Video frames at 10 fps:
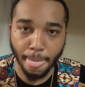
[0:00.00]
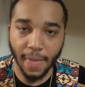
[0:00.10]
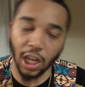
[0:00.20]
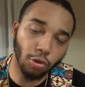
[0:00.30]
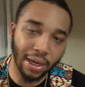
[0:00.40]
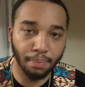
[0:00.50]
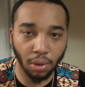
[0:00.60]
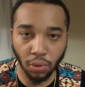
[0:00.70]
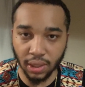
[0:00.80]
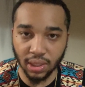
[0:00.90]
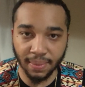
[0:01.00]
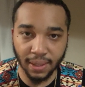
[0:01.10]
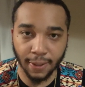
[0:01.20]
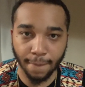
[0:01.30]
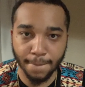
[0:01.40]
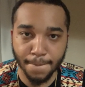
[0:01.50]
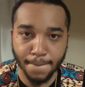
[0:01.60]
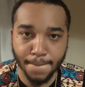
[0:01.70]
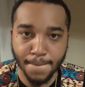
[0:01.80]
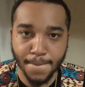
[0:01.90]
And great boldness, man.
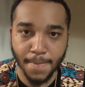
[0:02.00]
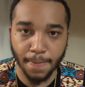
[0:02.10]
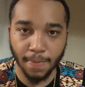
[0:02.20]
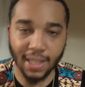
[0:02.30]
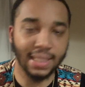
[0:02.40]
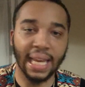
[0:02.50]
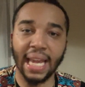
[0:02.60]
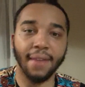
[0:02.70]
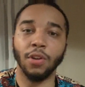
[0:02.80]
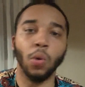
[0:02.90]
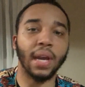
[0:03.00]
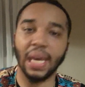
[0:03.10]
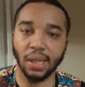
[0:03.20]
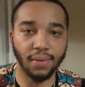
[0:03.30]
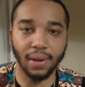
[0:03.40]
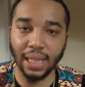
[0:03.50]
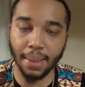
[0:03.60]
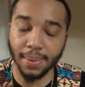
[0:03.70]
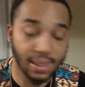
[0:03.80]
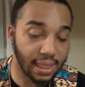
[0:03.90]
Because they gave no account of our
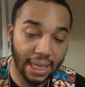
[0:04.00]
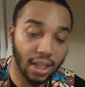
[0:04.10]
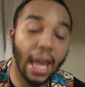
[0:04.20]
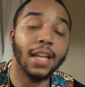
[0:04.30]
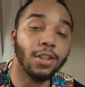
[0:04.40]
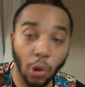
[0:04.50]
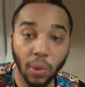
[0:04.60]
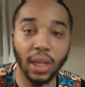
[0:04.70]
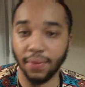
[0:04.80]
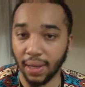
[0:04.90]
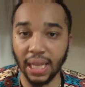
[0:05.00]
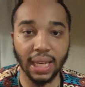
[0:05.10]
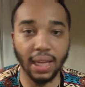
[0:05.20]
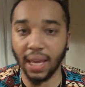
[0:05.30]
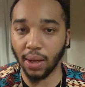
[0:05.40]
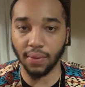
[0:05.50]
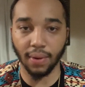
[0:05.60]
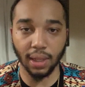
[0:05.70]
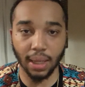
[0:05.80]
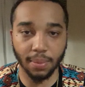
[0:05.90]
labors, and then they don't give any account of
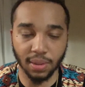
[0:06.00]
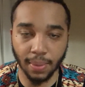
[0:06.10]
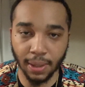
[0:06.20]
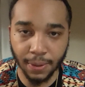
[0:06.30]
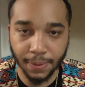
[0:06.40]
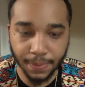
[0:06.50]
our labors, man.